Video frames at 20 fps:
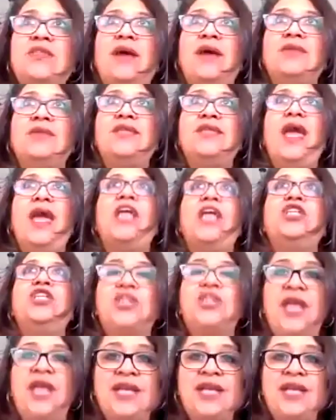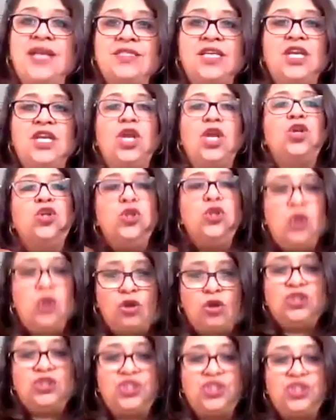about educating
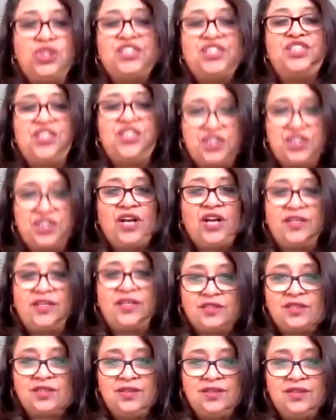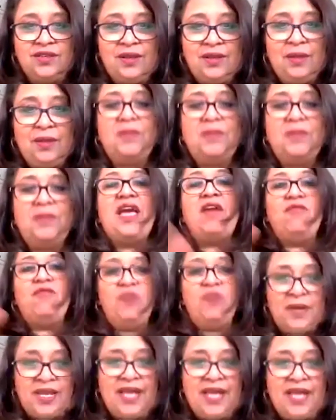not just the child, but
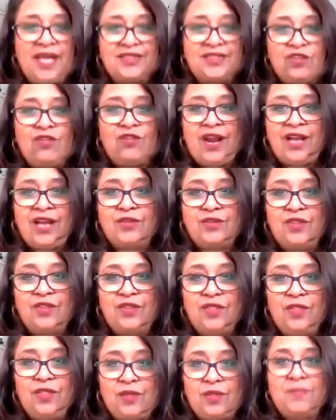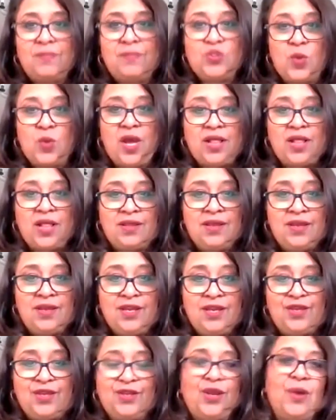everybody else around them as well.
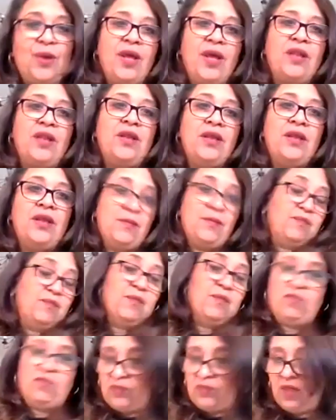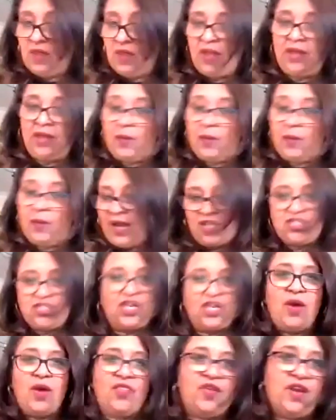And I don't
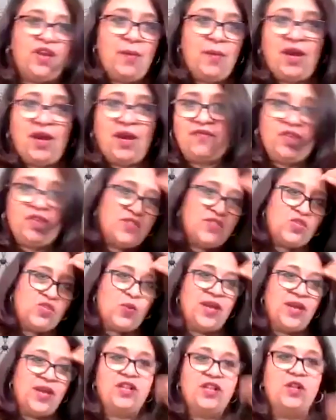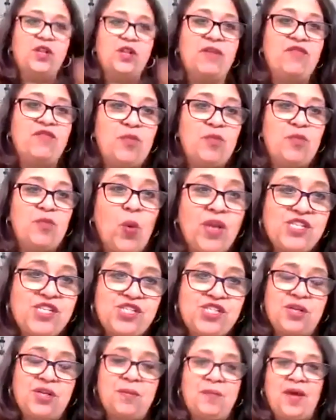know, I think I might have swayed a little bit from the
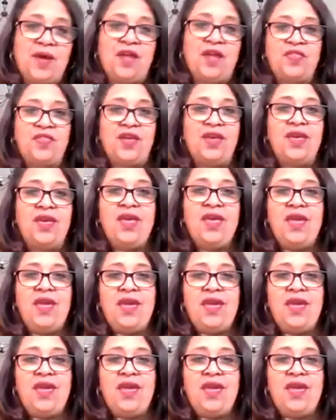question, but I think